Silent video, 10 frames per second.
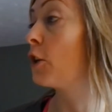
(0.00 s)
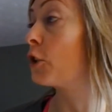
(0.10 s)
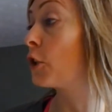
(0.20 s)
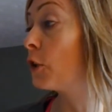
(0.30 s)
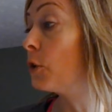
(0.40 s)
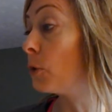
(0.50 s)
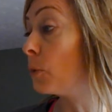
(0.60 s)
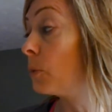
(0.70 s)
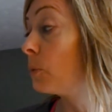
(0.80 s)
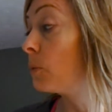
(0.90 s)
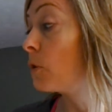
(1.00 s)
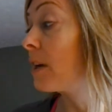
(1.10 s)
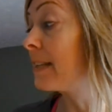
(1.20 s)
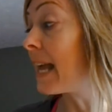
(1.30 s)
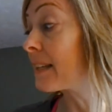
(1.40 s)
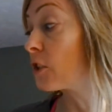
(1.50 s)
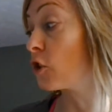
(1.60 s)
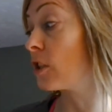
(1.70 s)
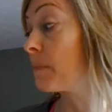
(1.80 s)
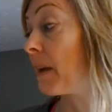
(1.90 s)
2. Next,
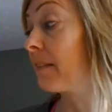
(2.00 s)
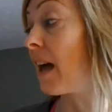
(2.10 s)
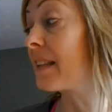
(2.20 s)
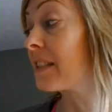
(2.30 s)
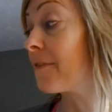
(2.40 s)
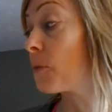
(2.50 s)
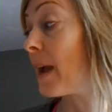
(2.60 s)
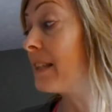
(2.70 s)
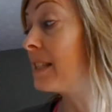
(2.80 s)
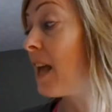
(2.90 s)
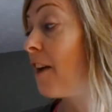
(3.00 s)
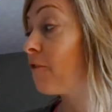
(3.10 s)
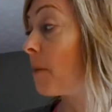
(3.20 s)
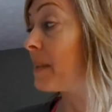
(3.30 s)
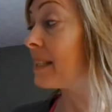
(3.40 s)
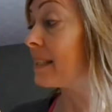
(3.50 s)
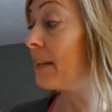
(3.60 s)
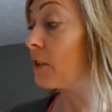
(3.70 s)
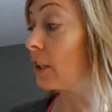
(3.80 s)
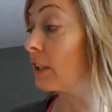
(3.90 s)
she spun lots of threads from the
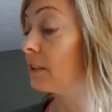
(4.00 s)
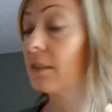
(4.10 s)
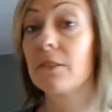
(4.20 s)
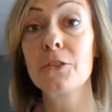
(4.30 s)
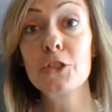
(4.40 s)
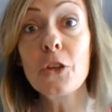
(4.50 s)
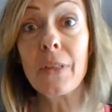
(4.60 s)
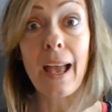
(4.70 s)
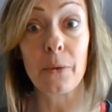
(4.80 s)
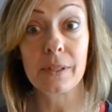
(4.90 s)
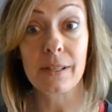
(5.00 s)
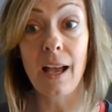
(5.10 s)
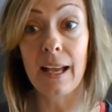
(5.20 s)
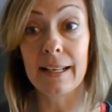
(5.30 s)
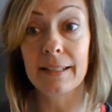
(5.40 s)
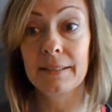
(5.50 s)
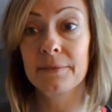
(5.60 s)
center to the outside.